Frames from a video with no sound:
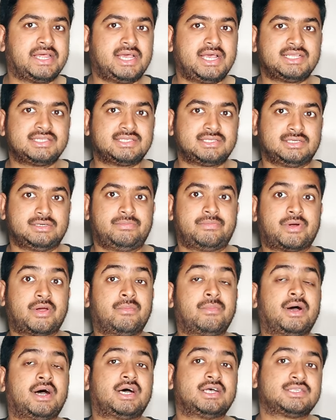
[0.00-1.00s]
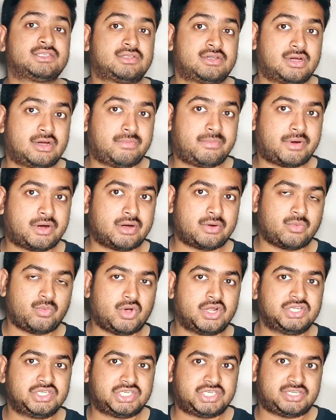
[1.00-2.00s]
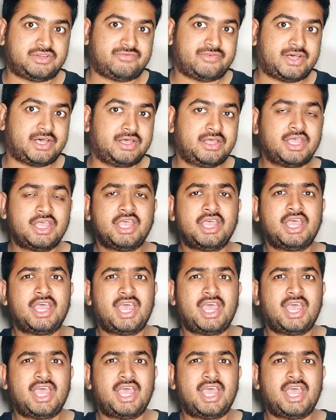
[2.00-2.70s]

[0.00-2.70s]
as Brahmastra Part 1 Shiva,